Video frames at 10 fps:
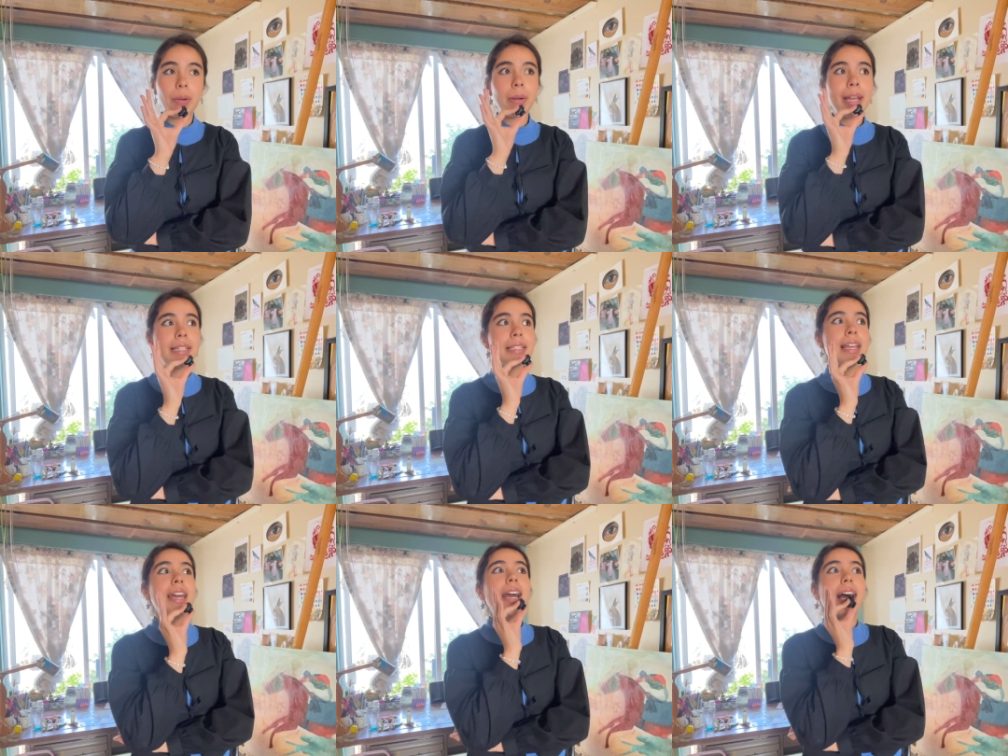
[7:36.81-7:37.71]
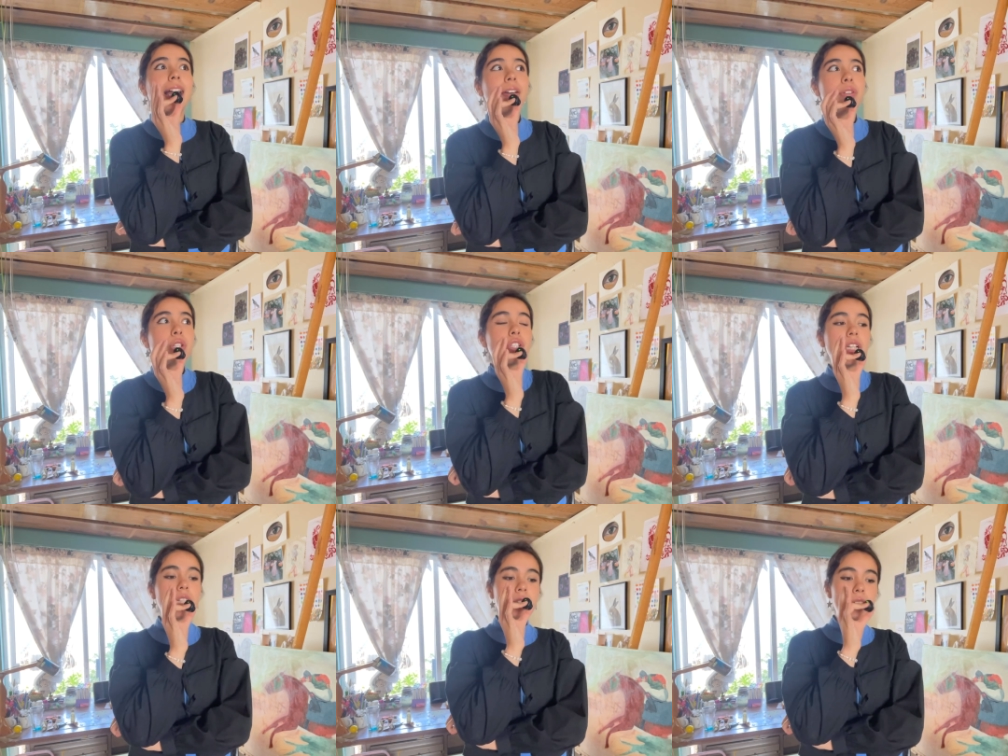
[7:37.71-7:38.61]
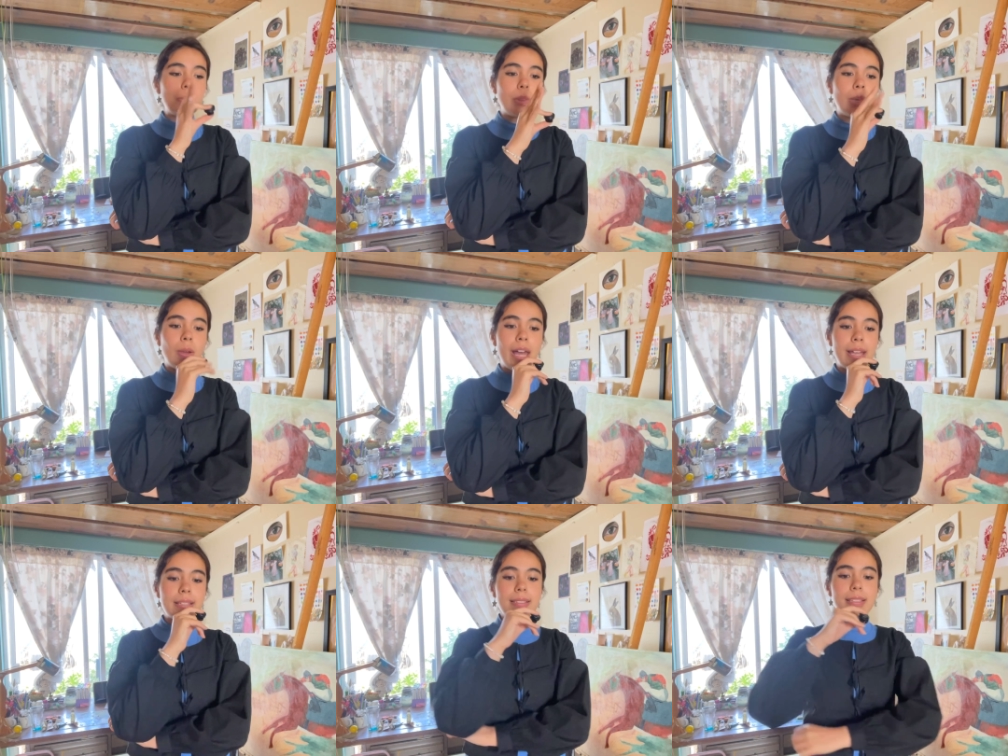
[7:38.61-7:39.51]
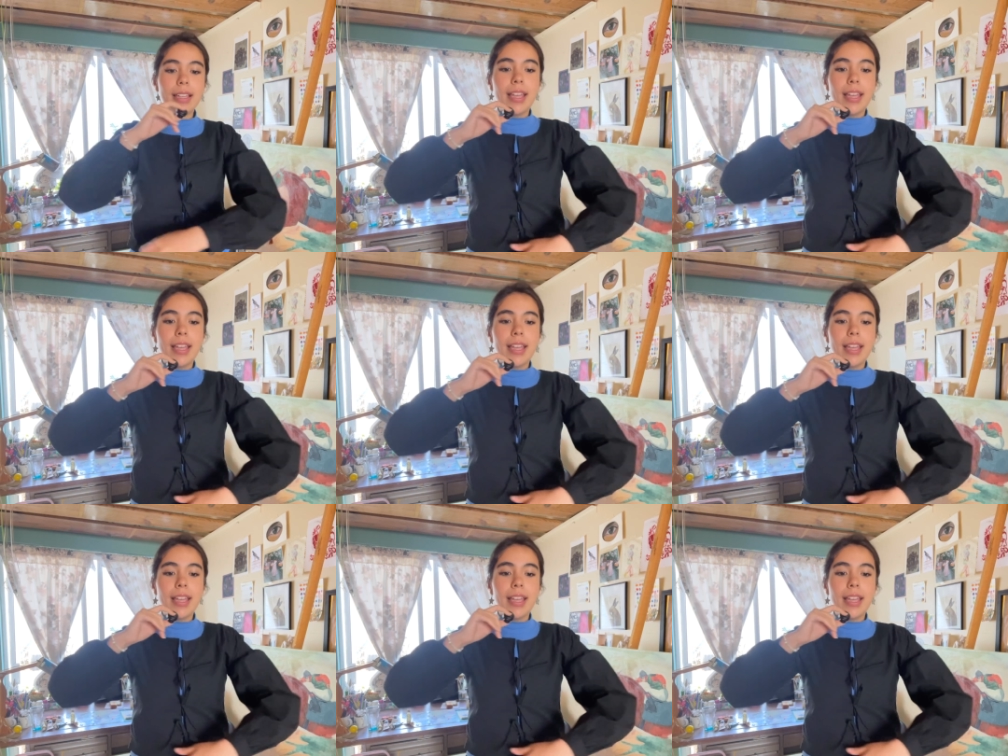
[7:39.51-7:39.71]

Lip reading: All right, I have to share this with you guys.